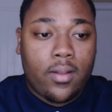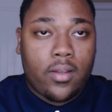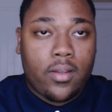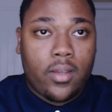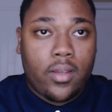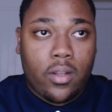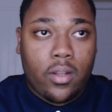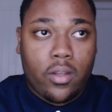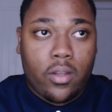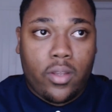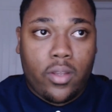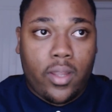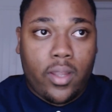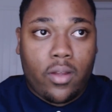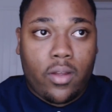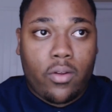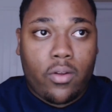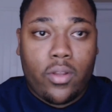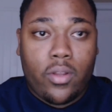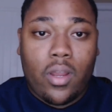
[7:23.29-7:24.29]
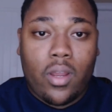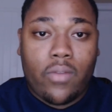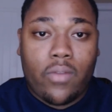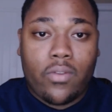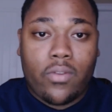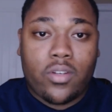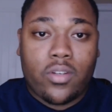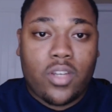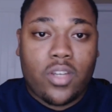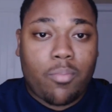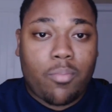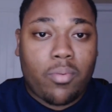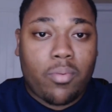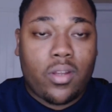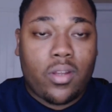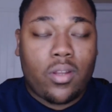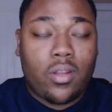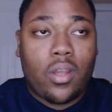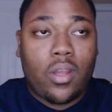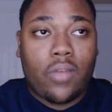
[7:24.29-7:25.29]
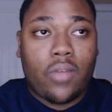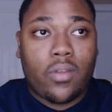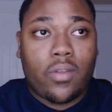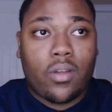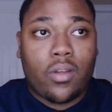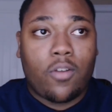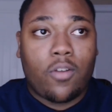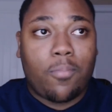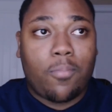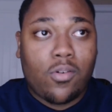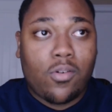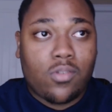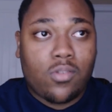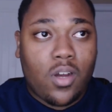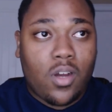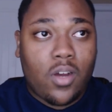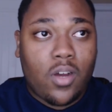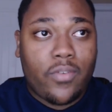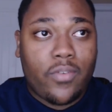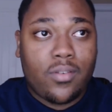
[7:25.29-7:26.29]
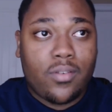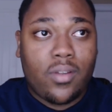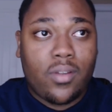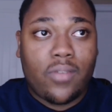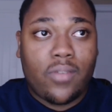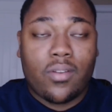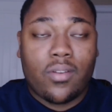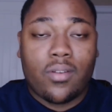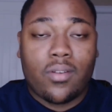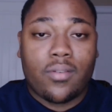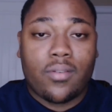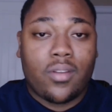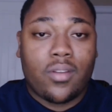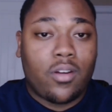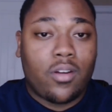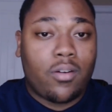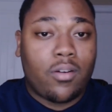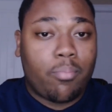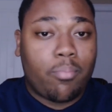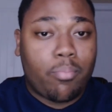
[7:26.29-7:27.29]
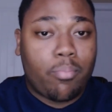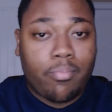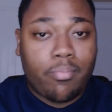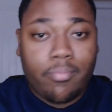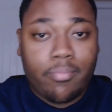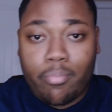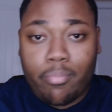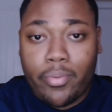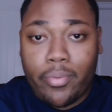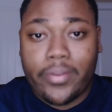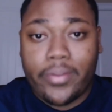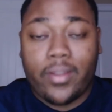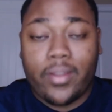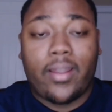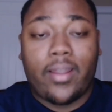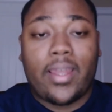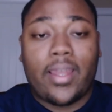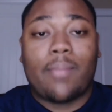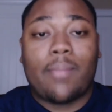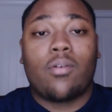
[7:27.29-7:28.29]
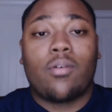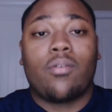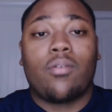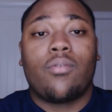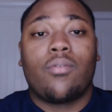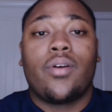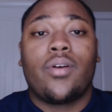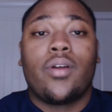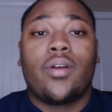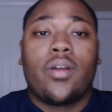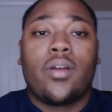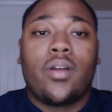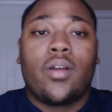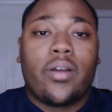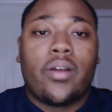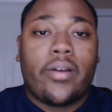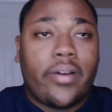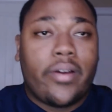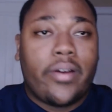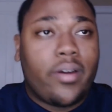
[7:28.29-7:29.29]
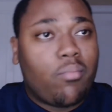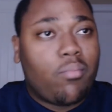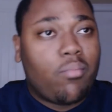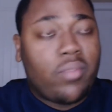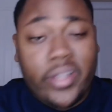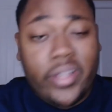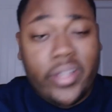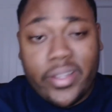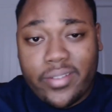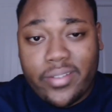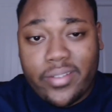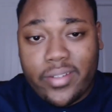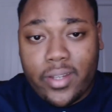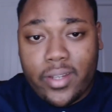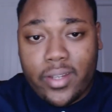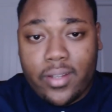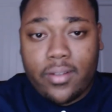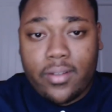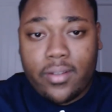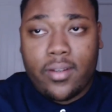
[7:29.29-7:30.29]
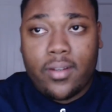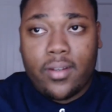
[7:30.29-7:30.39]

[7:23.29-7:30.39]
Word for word: You know, you gotta go, you have to ship it, you have to go to the post office, you have to you know print the label, um, list it.